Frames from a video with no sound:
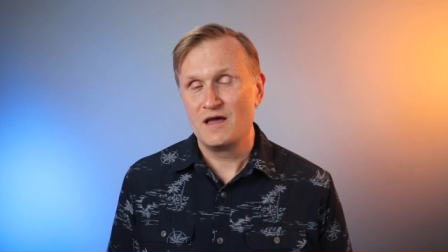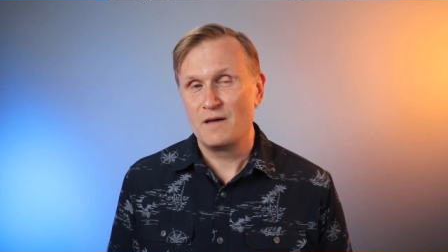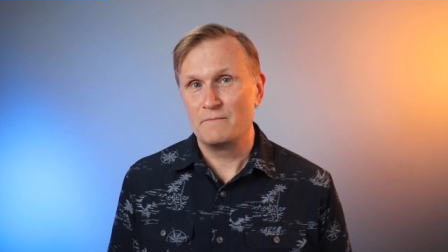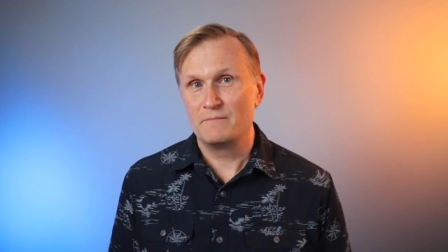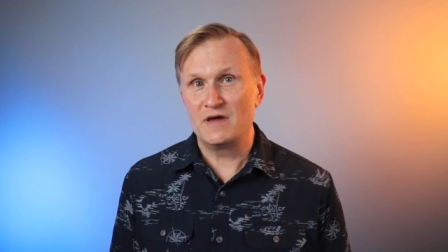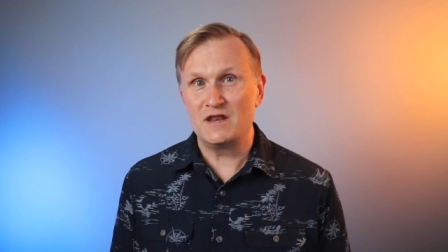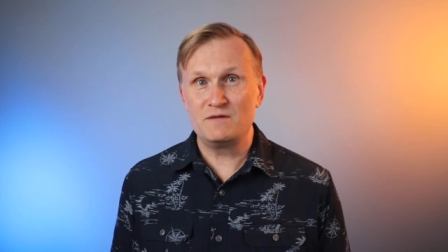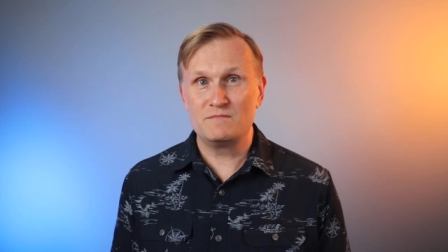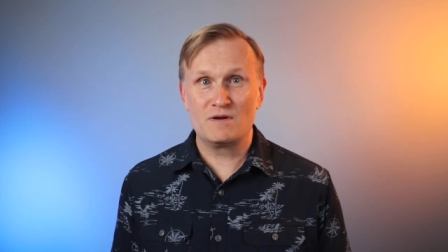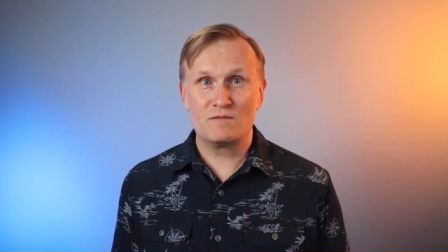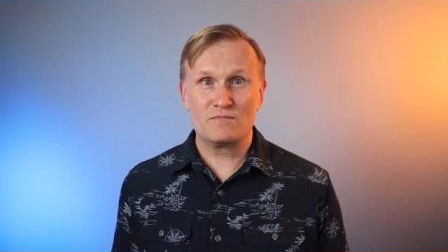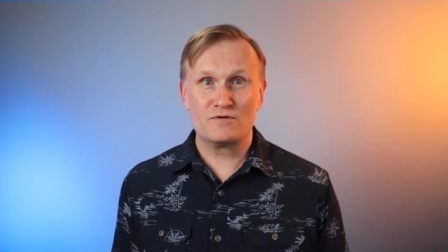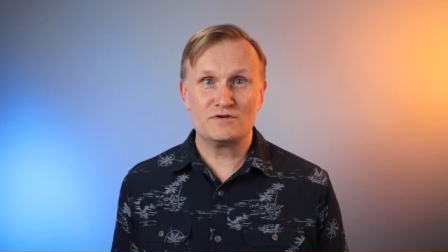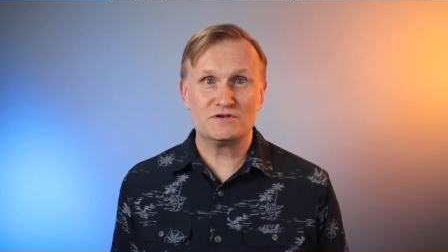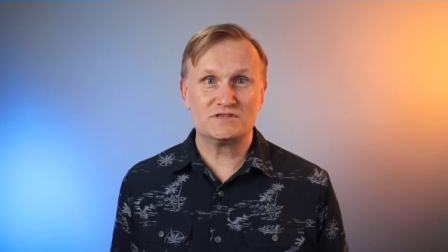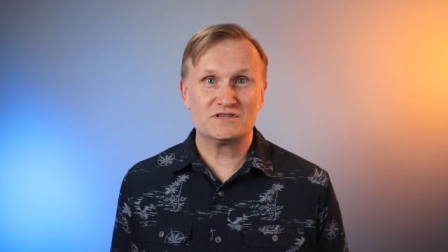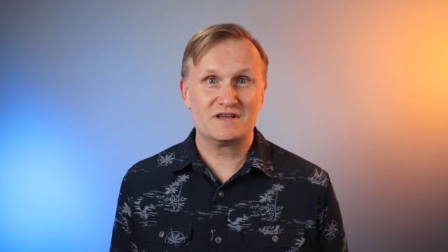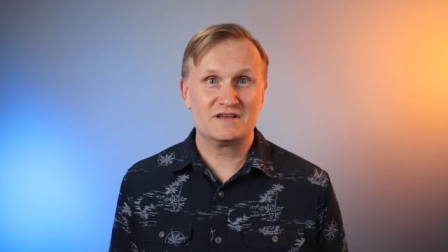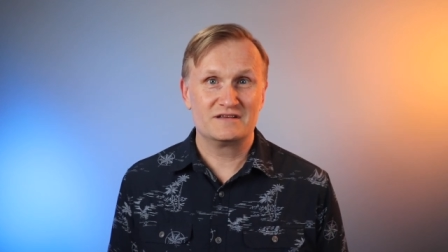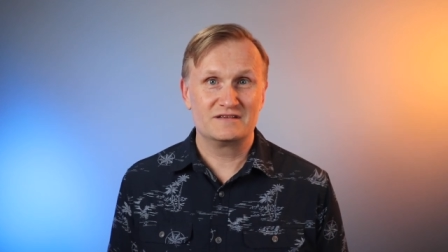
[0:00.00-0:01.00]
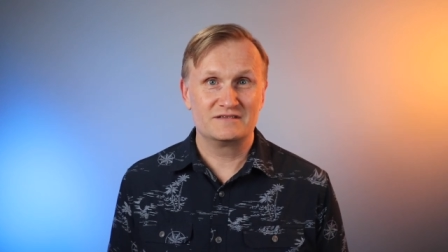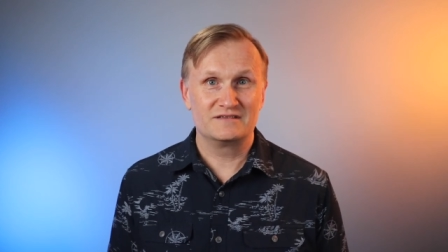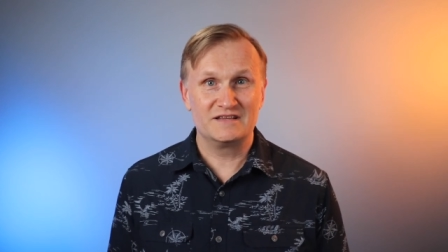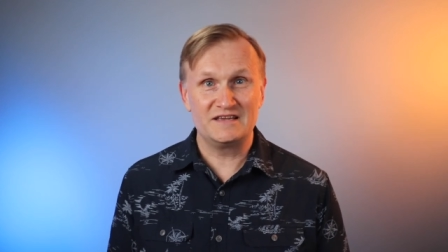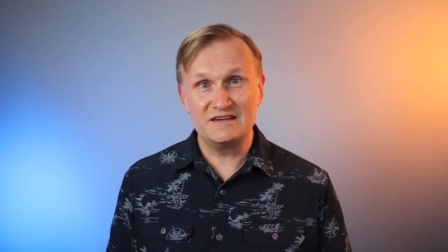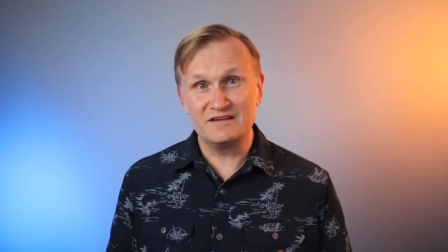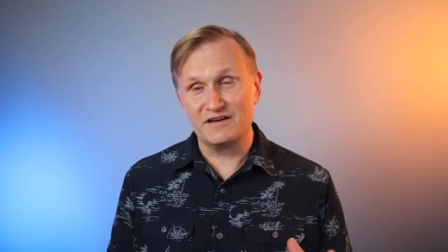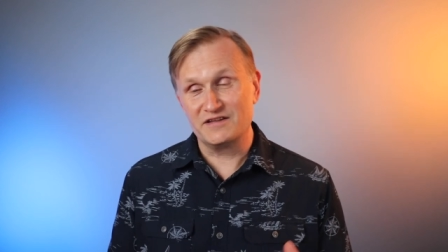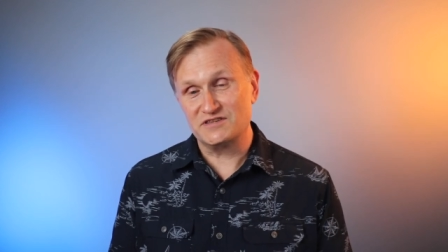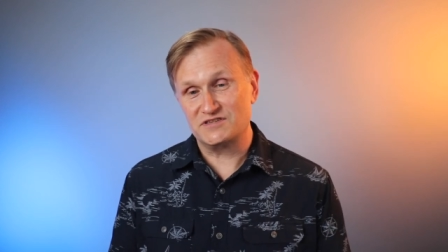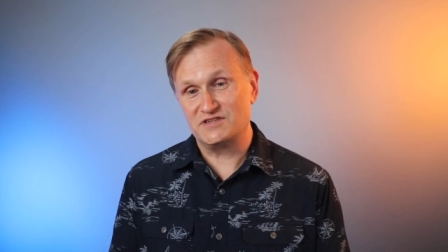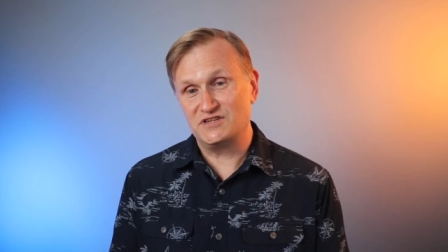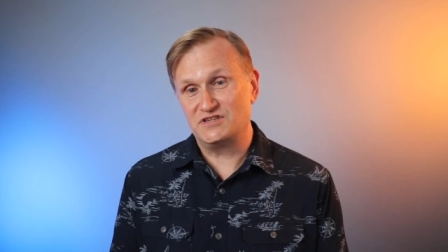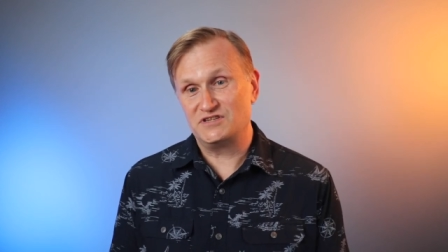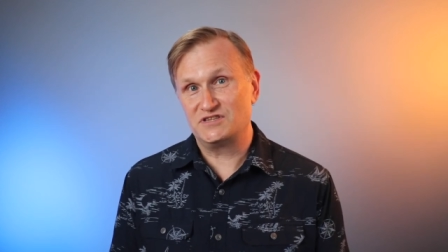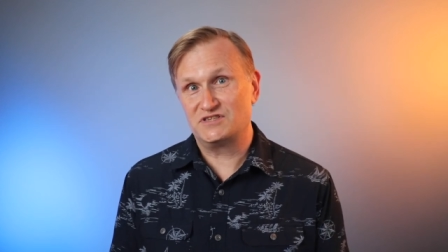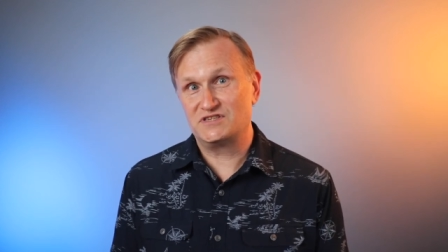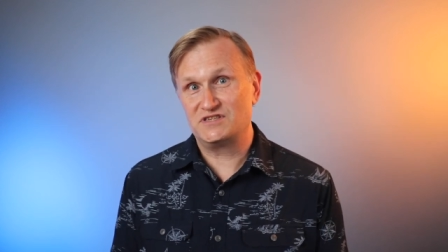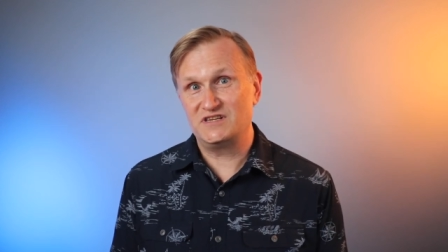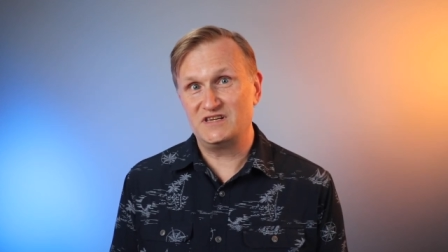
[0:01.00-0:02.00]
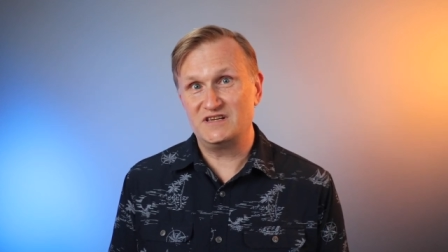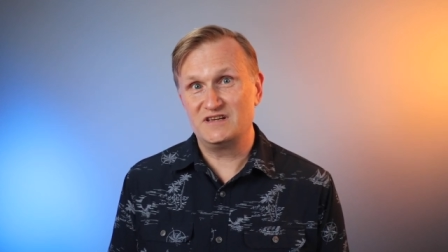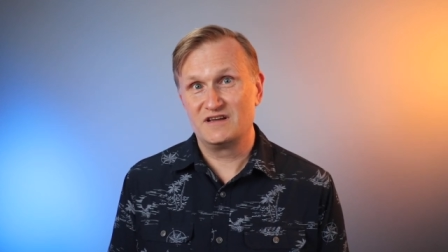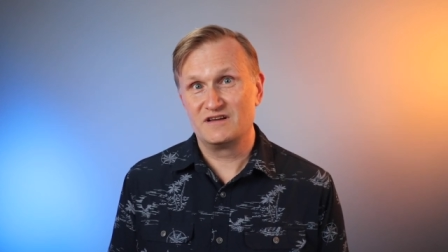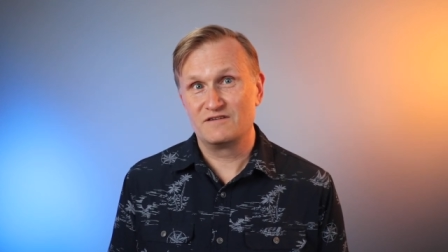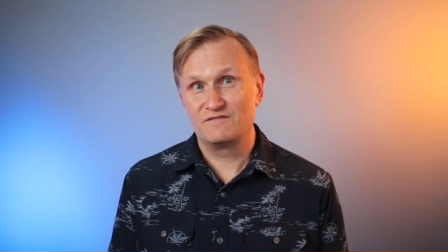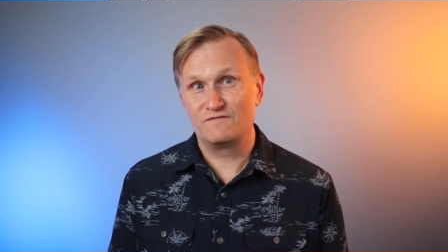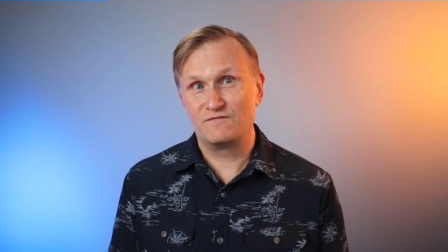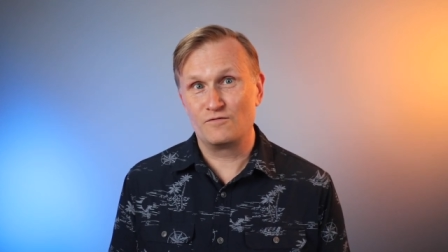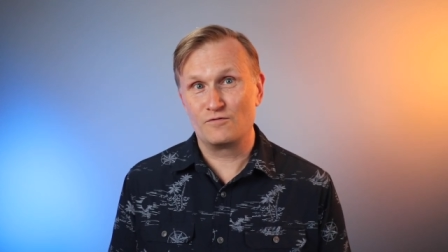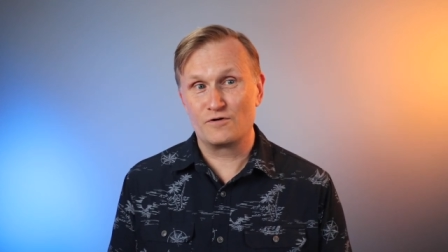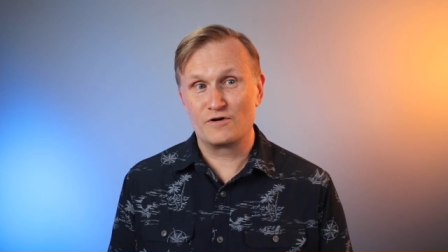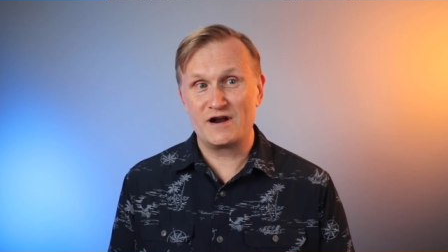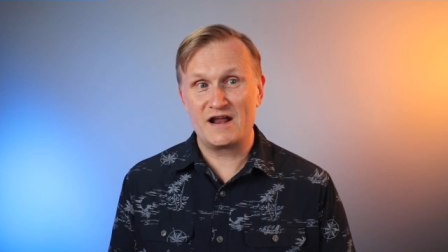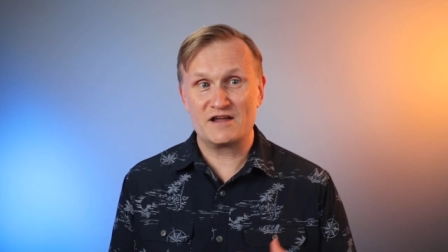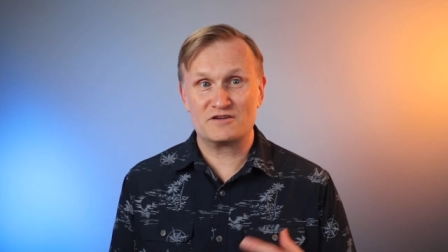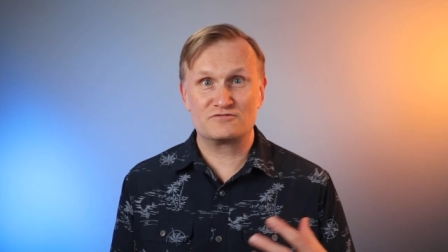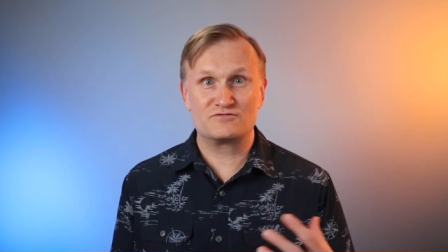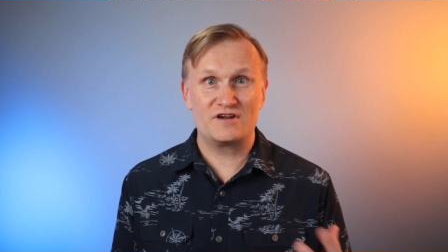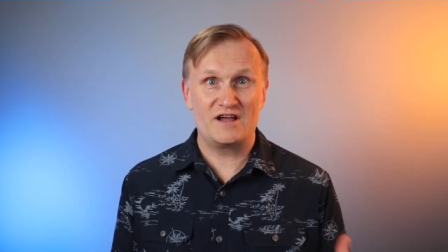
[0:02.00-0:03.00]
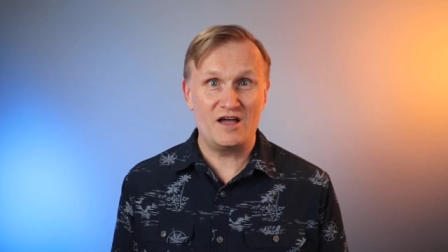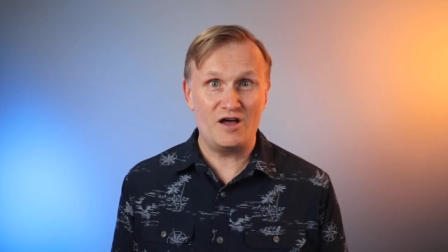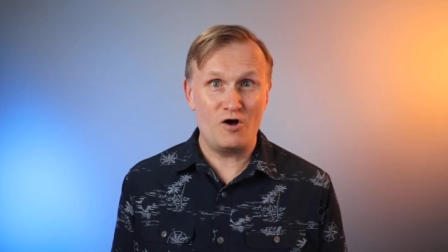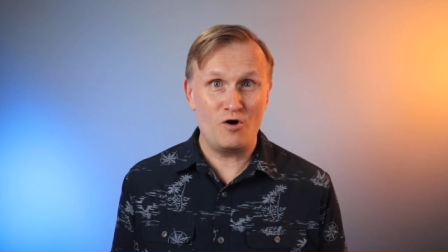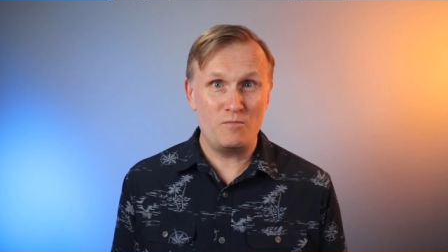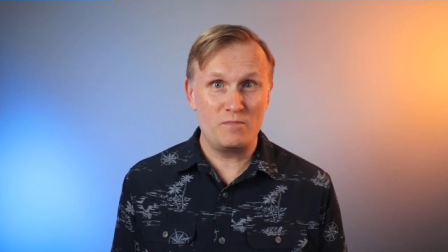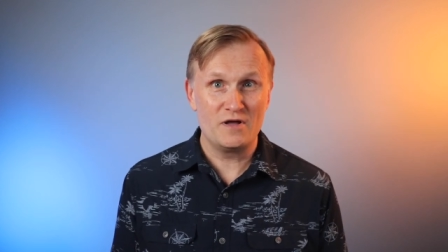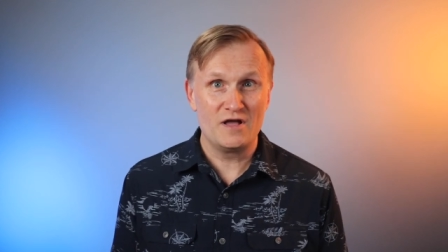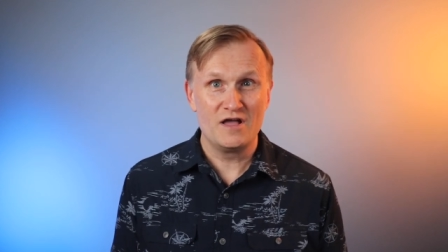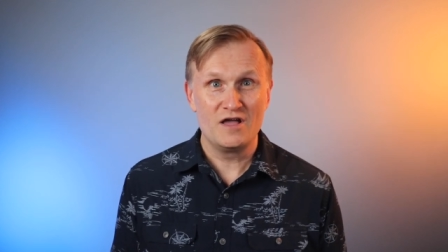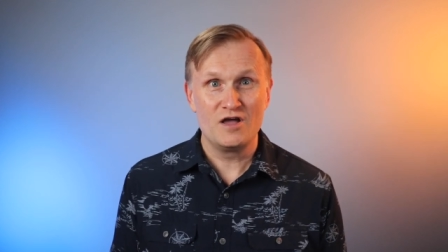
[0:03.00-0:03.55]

Many members lean on CGC for extra help